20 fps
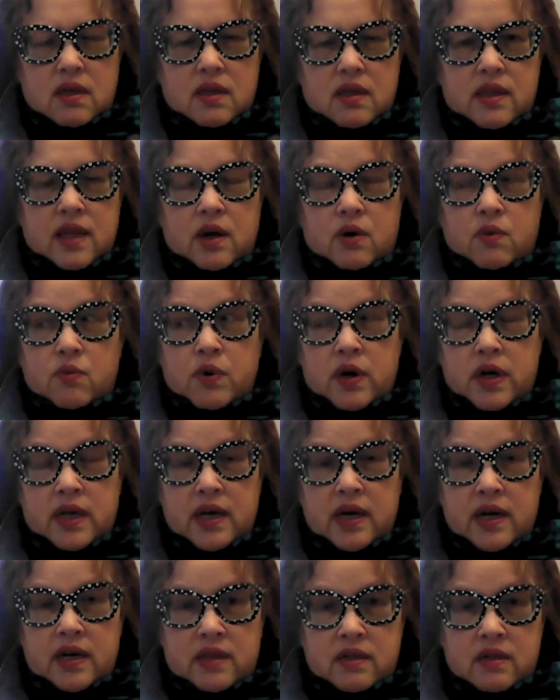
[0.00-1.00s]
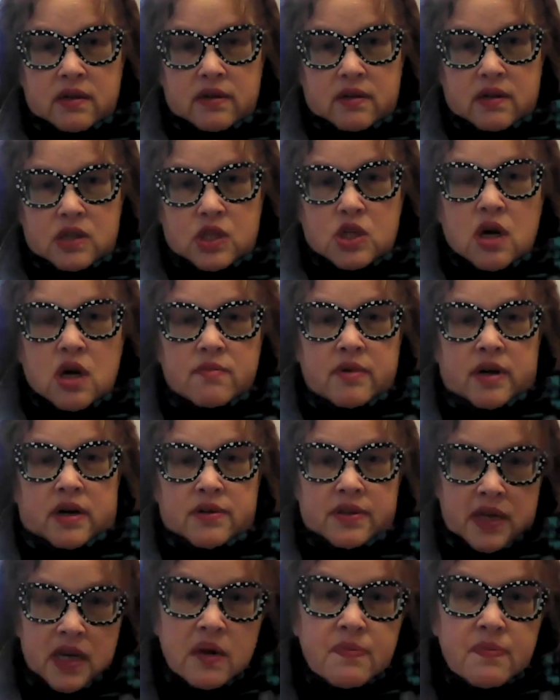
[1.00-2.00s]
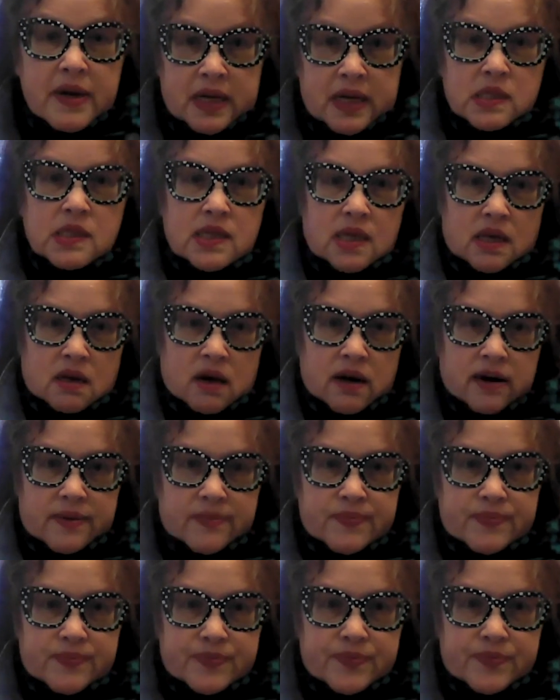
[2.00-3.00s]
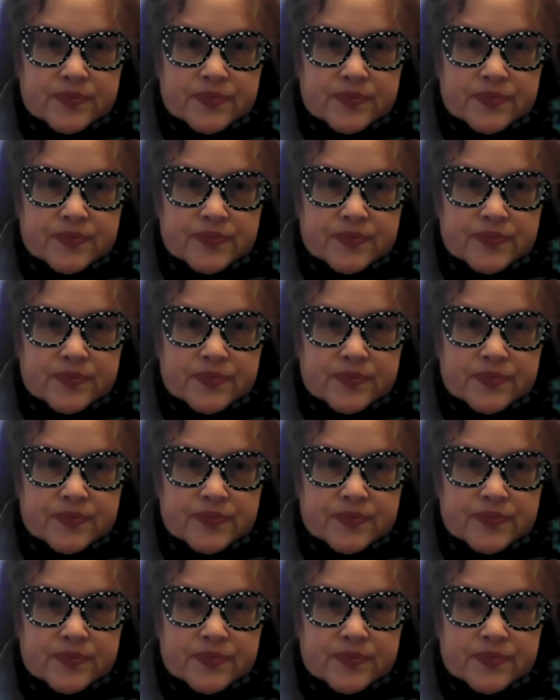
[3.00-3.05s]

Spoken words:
like what kind of trauma are they passing on,